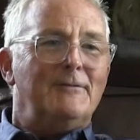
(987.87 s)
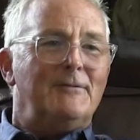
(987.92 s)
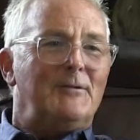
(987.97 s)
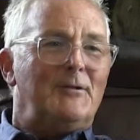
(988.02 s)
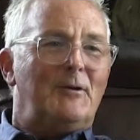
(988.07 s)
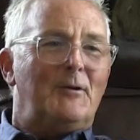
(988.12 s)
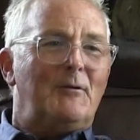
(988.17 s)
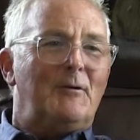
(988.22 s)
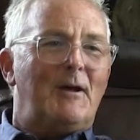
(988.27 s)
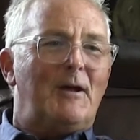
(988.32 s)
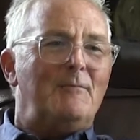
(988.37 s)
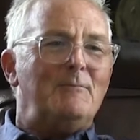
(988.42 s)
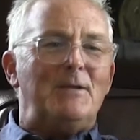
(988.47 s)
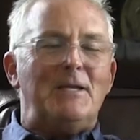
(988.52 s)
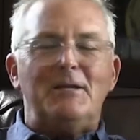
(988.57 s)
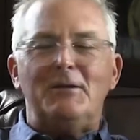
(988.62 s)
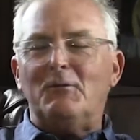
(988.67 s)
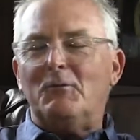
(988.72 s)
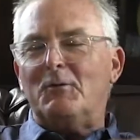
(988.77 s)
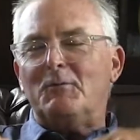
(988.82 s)
You know, I
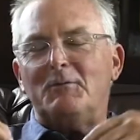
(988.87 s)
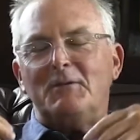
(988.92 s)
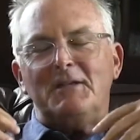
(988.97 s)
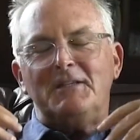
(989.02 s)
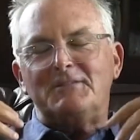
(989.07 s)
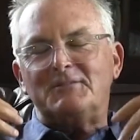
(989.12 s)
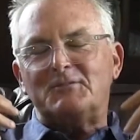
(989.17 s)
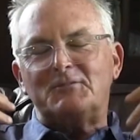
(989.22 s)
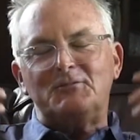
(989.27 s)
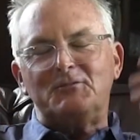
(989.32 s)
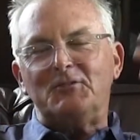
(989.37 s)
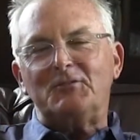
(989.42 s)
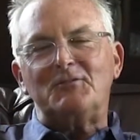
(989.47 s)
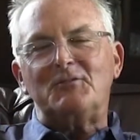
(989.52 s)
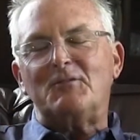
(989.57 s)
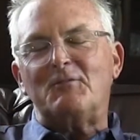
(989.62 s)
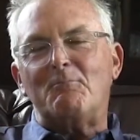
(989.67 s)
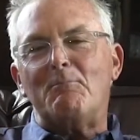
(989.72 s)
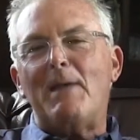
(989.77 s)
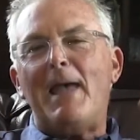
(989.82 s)
mean, it would, it's
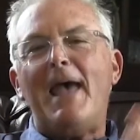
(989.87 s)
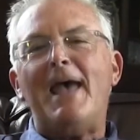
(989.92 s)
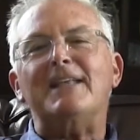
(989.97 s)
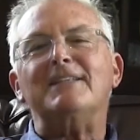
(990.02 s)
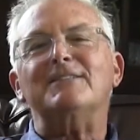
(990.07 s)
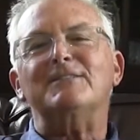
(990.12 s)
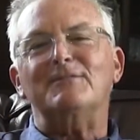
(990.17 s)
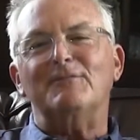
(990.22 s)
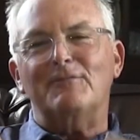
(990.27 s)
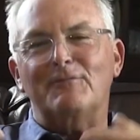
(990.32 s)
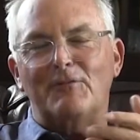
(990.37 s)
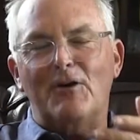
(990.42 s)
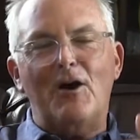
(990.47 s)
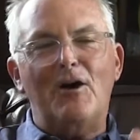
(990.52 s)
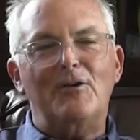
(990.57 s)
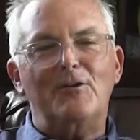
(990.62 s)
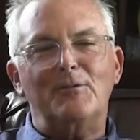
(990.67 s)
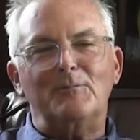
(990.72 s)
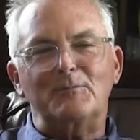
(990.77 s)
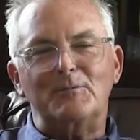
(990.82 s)
just the massive
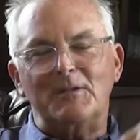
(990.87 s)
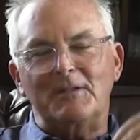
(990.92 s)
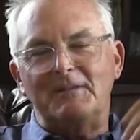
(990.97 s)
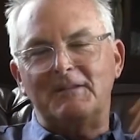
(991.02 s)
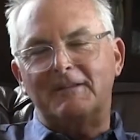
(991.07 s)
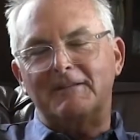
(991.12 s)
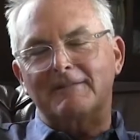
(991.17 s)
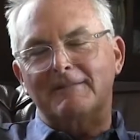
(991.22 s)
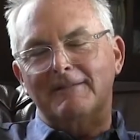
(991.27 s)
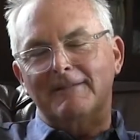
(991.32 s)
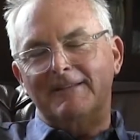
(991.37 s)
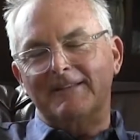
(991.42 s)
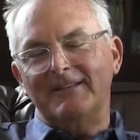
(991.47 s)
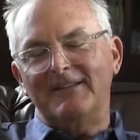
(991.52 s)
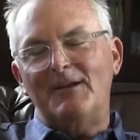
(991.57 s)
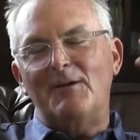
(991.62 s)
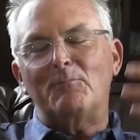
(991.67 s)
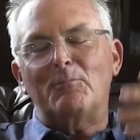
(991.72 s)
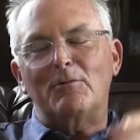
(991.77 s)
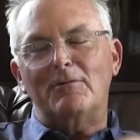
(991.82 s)
volumes and the
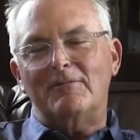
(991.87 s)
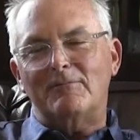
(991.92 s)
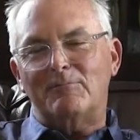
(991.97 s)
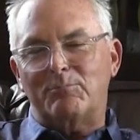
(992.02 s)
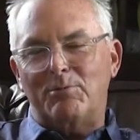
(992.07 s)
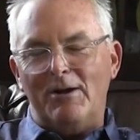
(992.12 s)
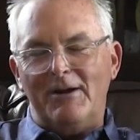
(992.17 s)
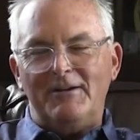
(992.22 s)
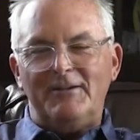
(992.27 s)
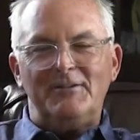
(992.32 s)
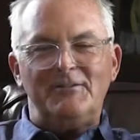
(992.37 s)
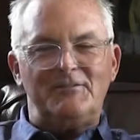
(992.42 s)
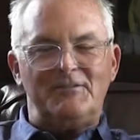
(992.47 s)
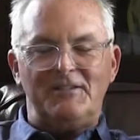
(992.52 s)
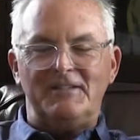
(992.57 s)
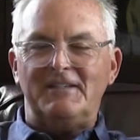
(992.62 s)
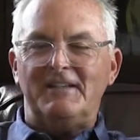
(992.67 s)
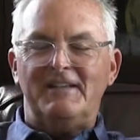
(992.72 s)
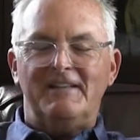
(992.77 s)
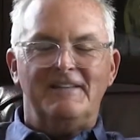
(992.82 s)
number of printers
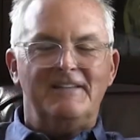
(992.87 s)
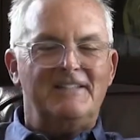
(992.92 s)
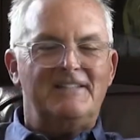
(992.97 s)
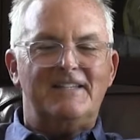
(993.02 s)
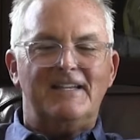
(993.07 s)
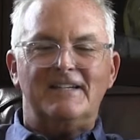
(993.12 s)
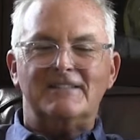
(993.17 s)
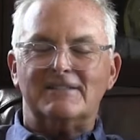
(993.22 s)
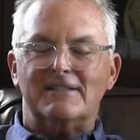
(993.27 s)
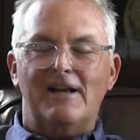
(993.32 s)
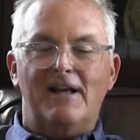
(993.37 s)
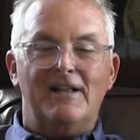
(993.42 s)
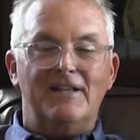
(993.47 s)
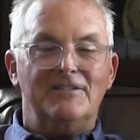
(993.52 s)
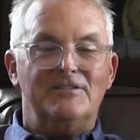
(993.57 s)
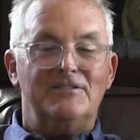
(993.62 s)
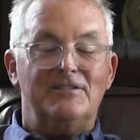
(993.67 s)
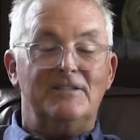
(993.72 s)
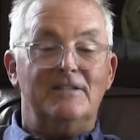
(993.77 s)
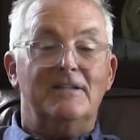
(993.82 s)
and the
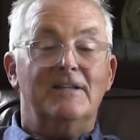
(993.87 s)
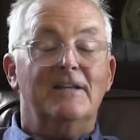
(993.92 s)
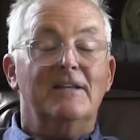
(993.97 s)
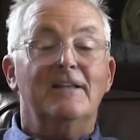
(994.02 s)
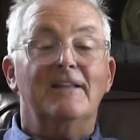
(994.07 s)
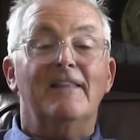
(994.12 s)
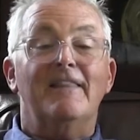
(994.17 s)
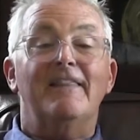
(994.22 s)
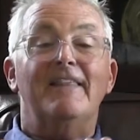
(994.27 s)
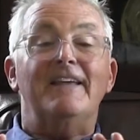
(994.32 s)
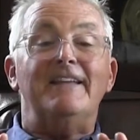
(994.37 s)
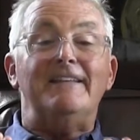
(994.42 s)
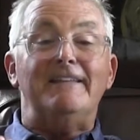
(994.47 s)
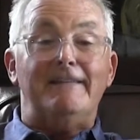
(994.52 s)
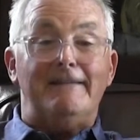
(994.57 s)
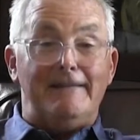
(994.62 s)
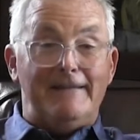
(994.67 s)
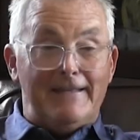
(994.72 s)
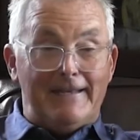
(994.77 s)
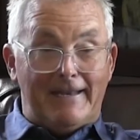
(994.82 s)
technology
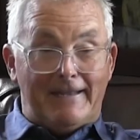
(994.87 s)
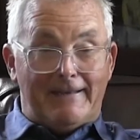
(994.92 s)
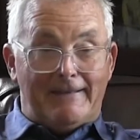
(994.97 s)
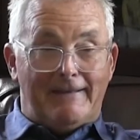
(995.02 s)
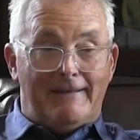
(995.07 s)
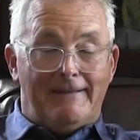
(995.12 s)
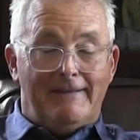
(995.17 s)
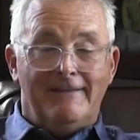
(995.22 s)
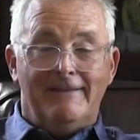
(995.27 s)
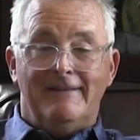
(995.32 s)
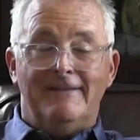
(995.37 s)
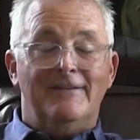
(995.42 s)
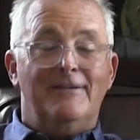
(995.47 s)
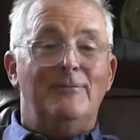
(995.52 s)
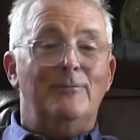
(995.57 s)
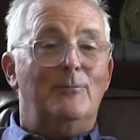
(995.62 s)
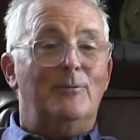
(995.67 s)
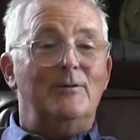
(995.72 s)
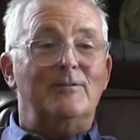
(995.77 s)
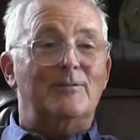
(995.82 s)
that did it
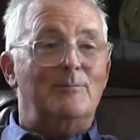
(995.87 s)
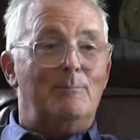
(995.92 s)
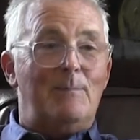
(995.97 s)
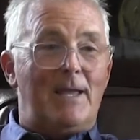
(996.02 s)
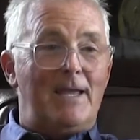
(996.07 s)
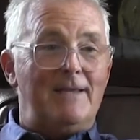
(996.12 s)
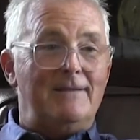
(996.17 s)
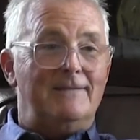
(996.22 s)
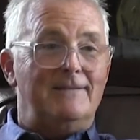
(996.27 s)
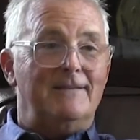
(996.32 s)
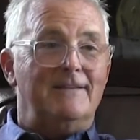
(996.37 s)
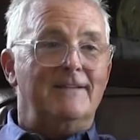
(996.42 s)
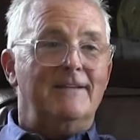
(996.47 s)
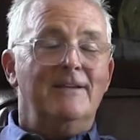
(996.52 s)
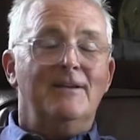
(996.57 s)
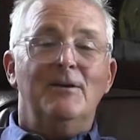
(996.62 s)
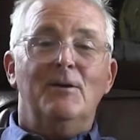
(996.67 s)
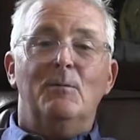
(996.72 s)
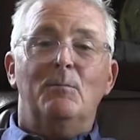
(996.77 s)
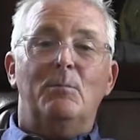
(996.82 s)
was amazing.
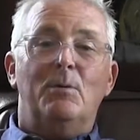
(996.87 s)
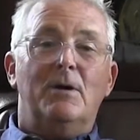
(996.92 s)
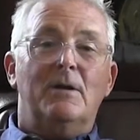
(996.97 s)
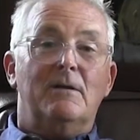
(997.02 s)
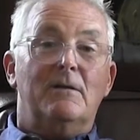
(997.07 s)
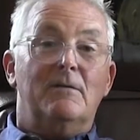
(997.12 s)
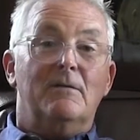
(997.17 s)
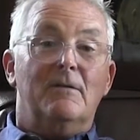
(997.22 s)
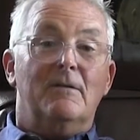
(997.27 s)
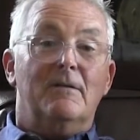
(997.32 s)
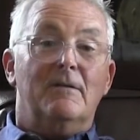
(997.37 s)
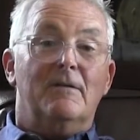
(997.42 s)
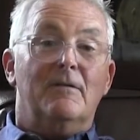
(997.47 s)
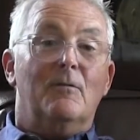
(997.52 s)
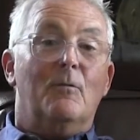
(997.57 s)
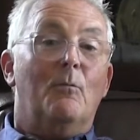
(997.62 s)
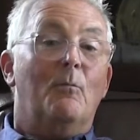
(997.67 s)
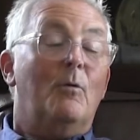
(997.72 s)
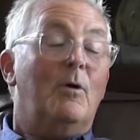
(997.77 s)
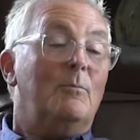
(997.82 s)
But
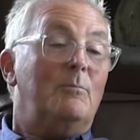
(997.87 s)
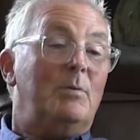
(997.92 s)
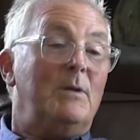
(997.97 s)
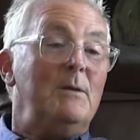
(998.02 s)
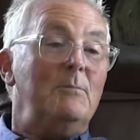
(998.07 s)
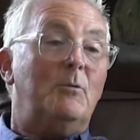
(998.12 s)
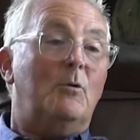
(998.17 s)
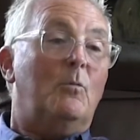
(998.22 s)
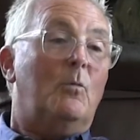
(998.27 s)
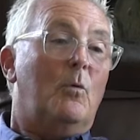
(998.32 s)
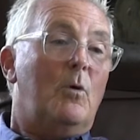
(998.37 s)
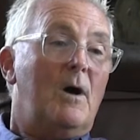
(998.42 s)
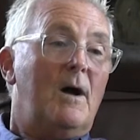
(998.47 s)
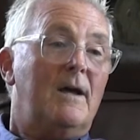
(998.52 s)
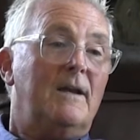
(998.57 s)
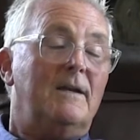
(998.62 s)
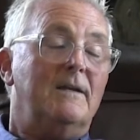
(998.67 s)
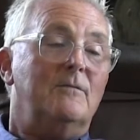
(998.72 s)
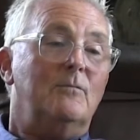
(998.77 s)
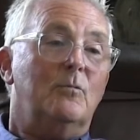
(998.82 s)
what people
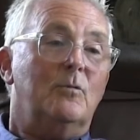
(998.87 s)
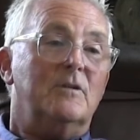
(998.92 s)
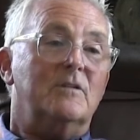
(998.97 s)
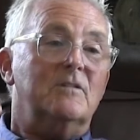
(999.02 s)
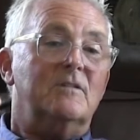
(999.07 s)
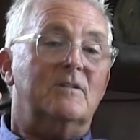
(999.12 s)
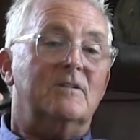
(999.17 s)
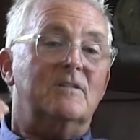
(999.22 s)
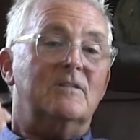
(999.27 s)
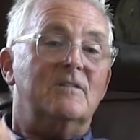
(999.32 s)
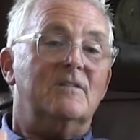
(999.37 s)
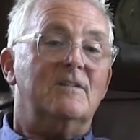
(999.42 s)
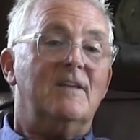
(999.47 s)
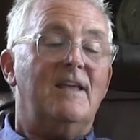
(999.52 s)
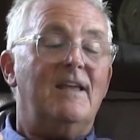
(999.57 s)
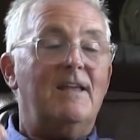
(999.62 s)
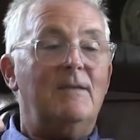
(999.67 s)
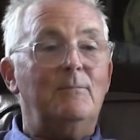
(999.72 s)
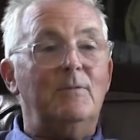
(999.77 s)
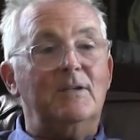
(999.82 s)
wanted was the
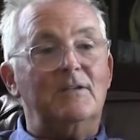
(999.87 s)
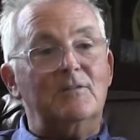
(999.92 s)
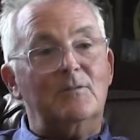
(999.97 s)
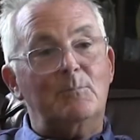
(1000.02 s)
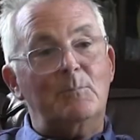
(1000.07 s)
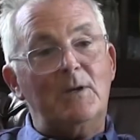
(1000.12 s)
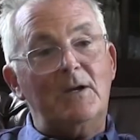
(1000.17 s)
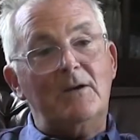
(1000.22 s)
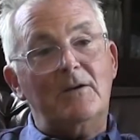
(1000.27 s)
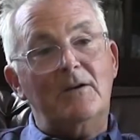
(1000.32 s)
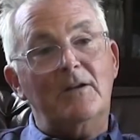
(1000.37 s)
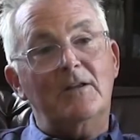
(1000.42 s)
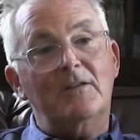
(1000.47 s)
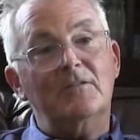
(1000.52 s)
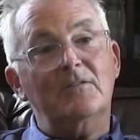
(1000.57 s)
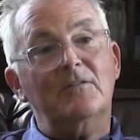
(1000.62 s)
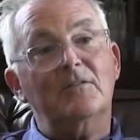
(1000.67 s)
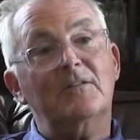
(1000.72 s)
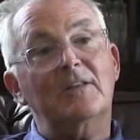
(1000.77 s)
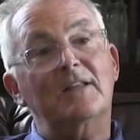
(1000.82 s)
same
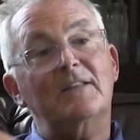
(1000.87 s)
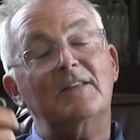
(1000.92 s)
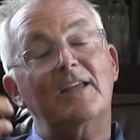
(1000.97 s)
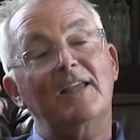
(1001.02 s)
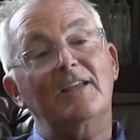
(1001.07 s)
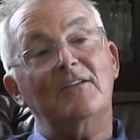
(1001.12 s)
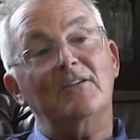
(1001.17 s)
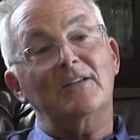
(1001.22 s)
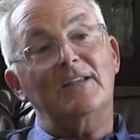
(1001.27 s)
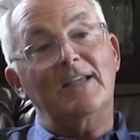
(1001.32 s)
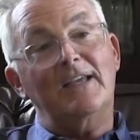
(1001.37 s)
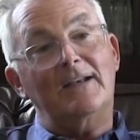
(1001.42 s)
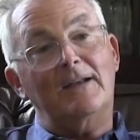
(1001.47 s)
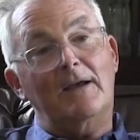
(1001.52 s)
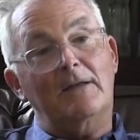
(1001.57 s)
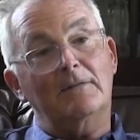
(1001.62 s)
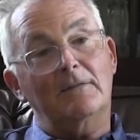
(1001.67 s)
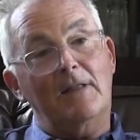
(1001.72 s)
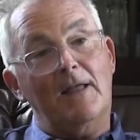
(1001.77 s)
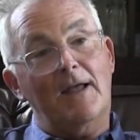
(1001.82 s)
experience that they could get
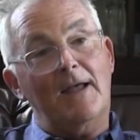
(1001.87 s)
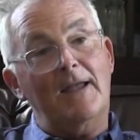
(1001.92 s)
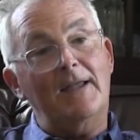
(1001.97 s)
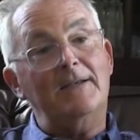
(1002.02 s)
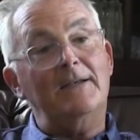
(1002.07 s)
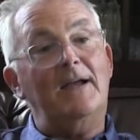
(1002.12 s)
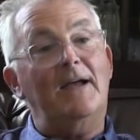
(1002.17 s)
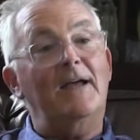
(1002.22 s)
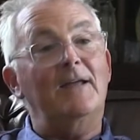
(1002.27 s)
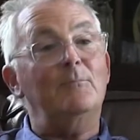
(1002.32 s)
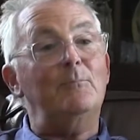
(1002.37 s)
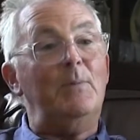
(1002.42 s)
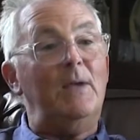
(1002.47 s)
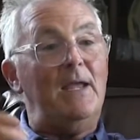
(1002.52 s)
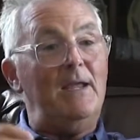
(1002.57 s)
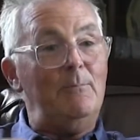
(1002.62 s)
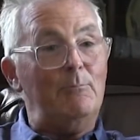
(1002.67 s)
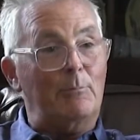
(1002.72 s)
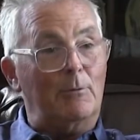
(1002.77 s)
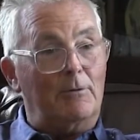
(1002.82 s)
online on
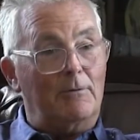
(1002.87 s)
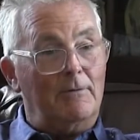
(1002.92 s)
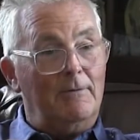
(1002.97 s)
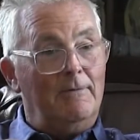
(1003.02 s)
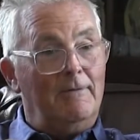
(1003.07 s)
paper.